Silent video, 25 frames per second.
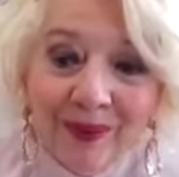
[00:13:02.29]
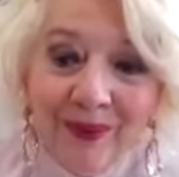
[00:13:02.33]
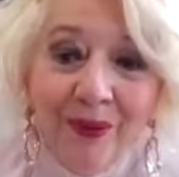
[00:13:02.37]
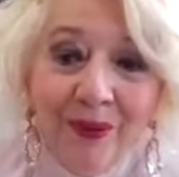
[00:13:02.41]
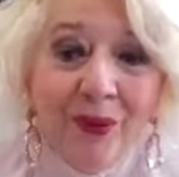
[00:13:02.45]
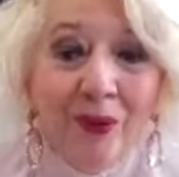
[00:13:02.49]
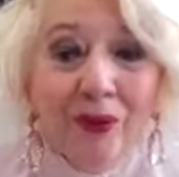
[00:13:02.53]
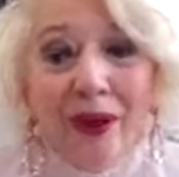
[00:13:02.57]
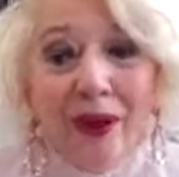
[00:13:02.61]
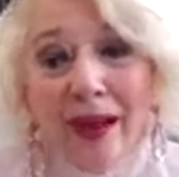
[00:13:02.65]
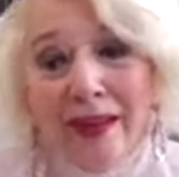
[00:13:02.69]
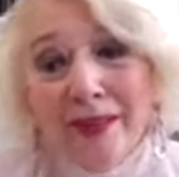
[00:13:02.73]

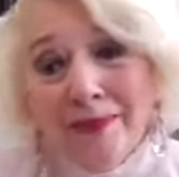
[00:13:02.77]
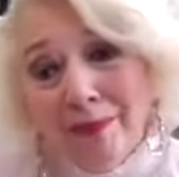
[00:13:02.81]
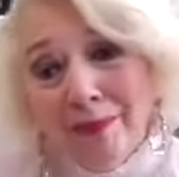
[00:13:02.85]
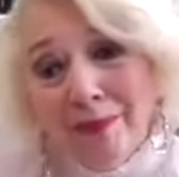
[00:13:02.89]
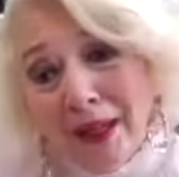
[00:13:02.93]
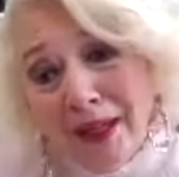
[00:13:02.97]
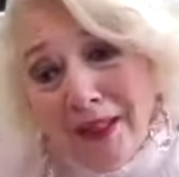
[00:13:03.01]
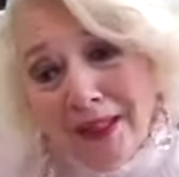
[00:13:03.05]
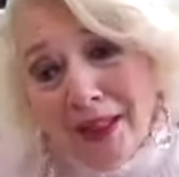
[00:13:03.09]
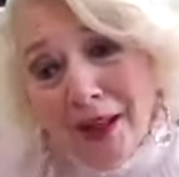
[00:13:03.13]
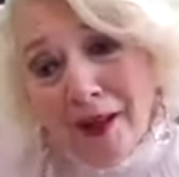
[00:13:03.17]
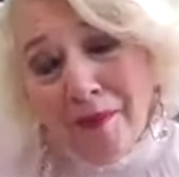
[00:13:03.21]
We don't like
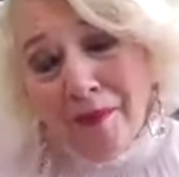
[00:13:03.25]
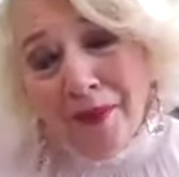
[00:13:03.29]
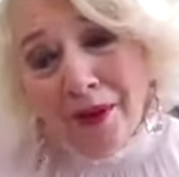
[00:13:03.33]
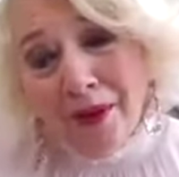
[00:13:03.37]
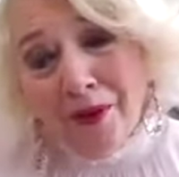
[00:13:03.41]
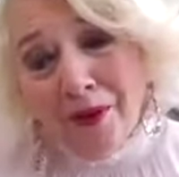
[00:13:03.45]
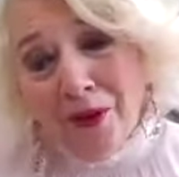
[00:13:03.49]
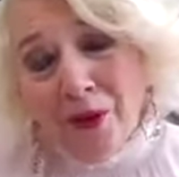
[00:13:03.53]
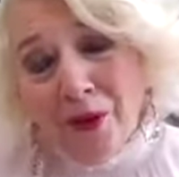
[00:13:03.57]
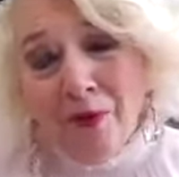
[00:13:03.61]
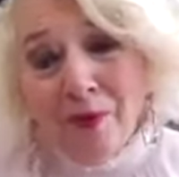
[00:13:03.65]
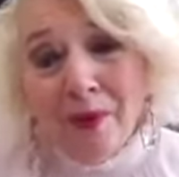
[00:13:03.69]
playtime
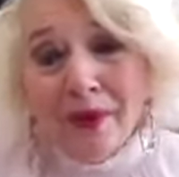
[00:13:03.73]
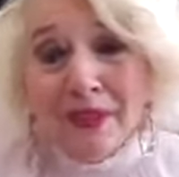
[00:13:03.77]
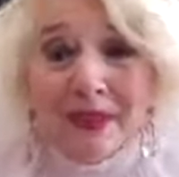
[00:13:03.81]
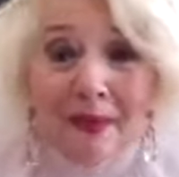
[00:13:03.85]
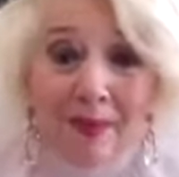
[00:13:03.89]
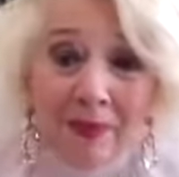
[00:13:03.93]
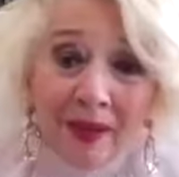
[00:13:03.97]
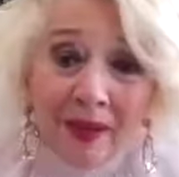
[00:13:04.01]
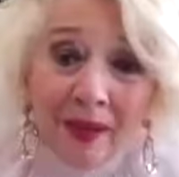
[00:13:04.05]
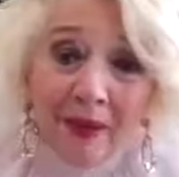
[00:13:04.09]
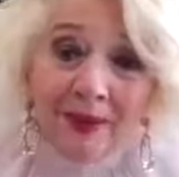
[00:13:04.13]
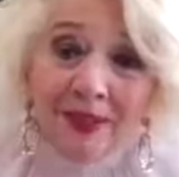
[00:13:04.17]
being over, but
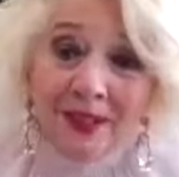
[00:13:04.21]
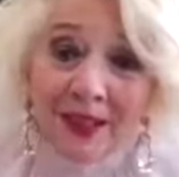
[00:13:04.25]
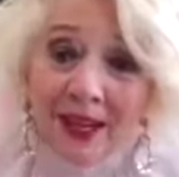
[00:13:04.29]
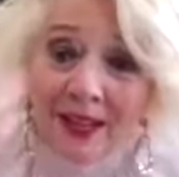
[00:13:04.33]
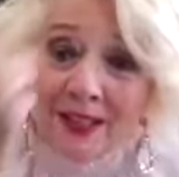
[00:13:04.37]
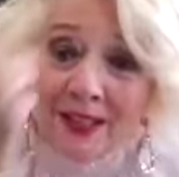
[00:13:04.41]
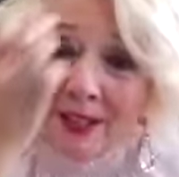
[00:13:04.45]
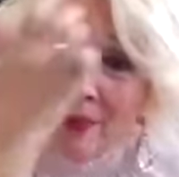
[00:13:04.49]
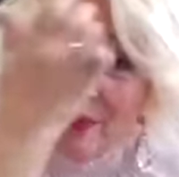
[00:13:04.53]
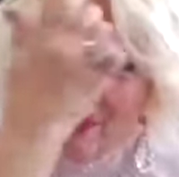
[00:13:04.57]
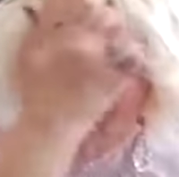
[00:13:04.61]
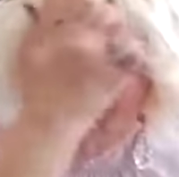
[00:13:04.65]
sometimes it
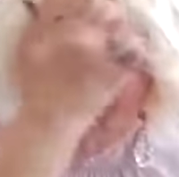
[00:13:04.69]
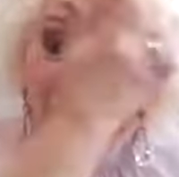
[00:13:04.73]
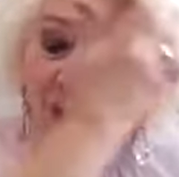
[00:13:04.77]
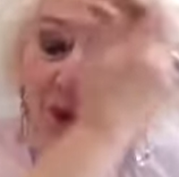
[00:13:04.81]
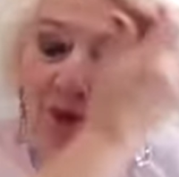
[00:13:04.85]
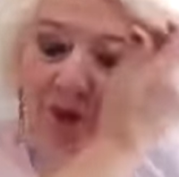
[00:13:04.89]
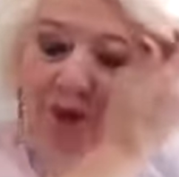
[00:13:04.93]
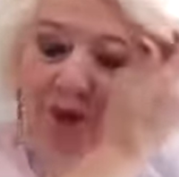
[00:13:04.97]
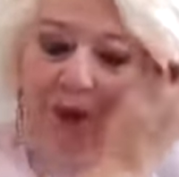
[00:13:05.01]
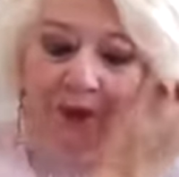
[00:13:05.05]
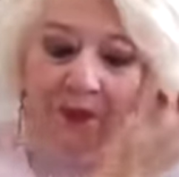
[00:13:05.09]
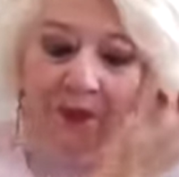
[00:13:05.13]
has to be
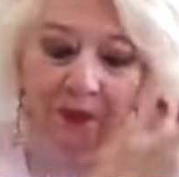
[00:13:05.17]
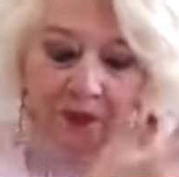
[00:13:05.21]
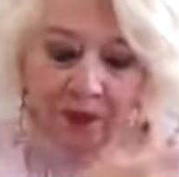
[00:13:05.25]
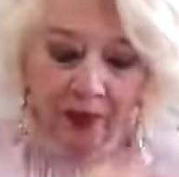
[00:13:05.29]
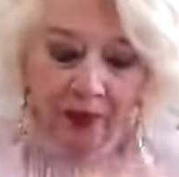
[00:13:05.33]
over.